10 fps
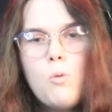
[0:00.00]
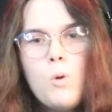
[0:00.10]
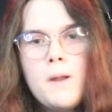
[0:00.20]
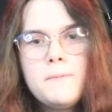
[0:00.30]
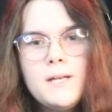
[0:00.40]

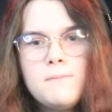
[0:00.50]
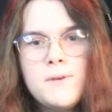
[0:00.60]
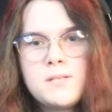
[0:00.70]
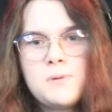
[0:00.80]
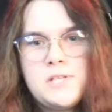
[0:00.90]
What I'm gonna
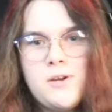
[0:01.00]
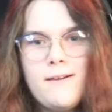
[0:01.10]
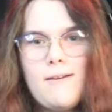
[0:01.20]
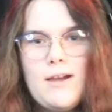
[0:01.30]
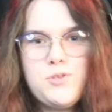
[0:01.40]
miss once I
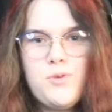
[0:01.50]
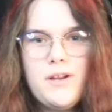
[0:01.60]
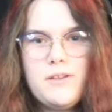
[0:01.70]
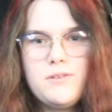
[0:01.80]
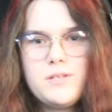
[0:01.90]

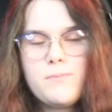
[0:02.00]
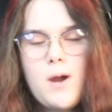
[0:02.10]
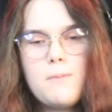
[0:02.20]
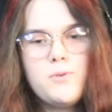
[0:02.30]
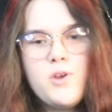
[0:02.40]
graduate is
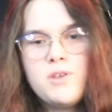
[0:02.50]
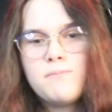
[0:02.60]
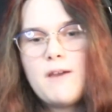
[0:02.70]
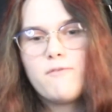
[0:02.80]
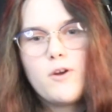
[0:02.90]
probably
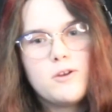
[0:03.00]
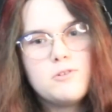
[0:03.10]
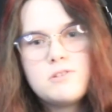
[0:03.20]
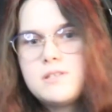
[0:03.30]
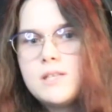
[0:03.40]
my friends,